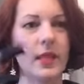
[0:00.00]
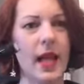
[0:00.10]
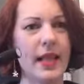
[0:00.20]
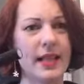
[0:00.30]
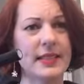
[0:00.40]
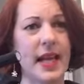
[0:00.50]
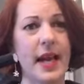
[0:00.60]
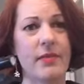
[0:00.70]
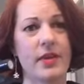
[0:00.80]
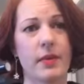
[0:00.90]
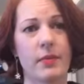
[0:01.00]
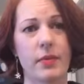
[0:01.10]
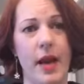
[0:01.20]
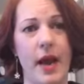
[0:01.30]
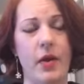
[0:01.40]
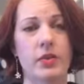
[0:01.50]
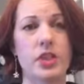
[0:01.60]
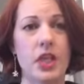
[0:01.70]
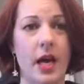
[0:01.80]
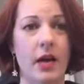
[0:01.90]
I like to have the brow
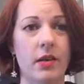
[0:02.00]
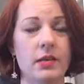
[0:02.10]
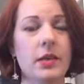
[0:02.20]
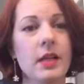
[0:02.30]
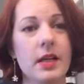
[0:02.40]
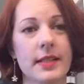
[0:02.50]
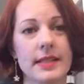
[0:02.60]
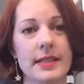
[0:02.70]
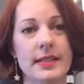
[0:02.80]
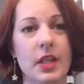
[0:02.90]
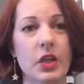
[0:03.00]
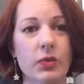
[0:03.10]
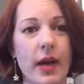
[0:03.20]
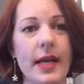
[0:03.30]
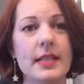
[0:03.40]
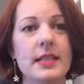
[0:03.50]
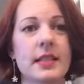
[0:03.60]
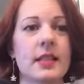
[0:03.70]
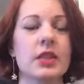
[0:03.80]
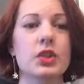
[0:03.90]
gel. This is a great
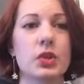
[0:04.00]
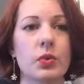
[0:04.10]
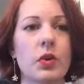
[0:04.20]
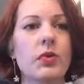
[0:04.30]
tool